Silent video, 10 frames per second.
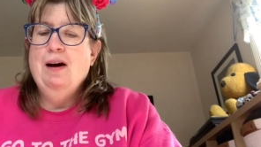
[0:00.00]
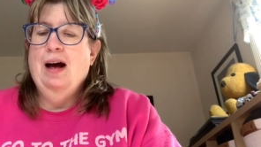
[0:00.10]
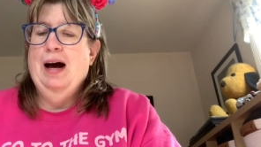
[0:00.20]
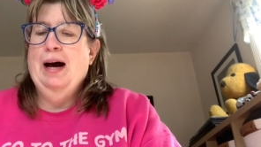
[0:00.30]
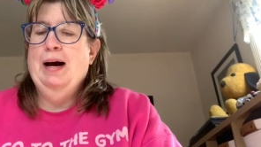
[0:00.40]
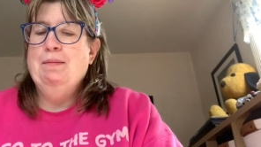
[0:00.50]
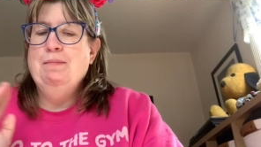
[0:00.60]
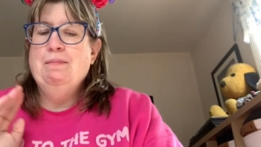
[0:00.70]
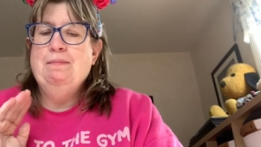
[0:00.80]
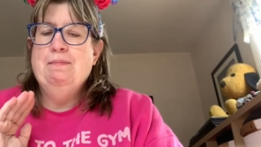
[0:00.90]

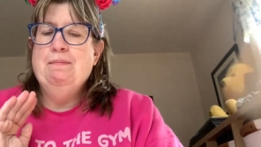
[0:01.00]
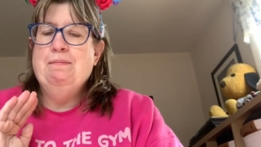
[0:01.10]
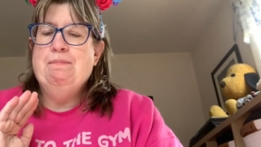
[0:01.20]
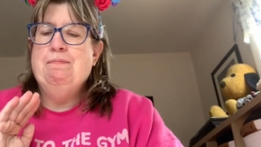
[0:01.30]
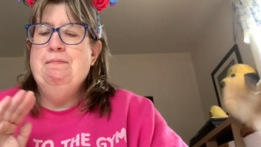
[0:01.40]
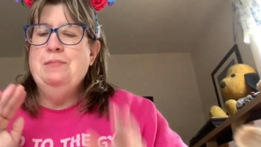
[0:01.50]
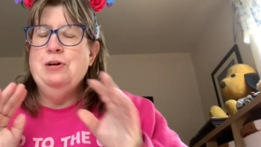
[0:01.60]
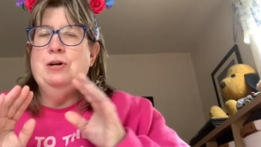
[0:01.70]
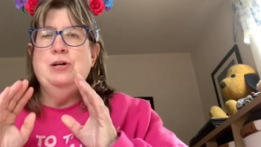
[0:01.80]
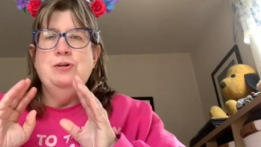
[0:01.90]
Um,
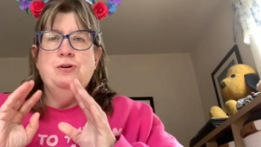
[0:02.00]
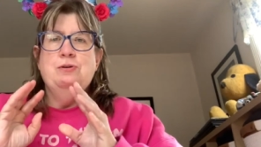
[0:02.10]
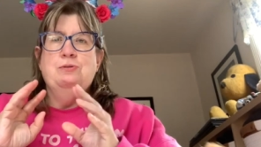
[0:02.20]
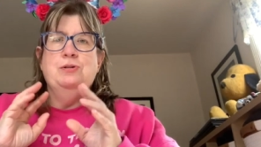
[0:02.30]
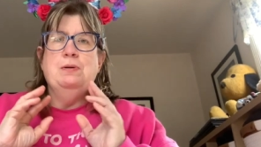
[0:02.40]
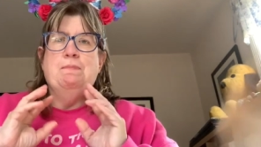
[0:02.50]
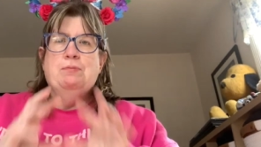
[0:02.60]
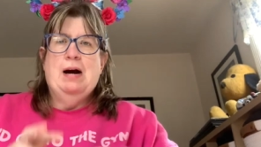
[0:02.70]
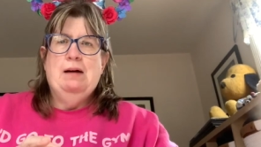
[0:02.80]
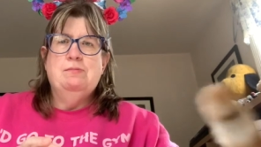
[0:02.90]
you can use
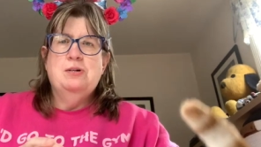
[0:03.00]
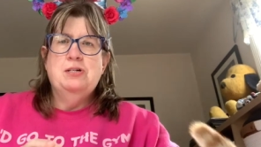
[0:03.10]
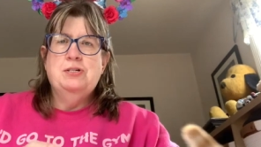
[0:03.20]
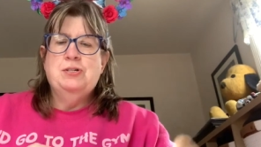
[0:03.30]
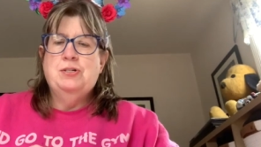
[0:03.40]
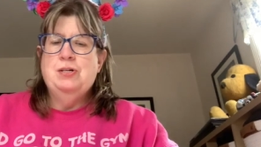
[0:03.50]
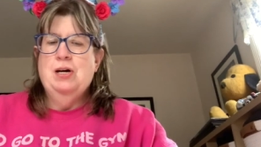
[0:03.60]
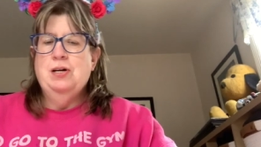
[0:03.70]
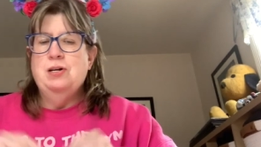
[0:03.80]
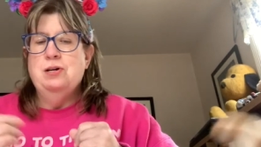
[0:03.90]
bratwurst.
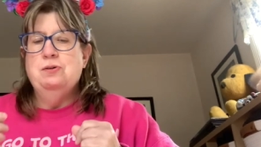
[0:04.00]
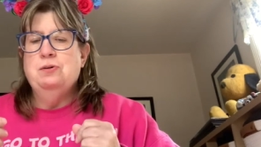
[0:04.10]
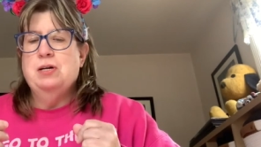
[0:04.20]
You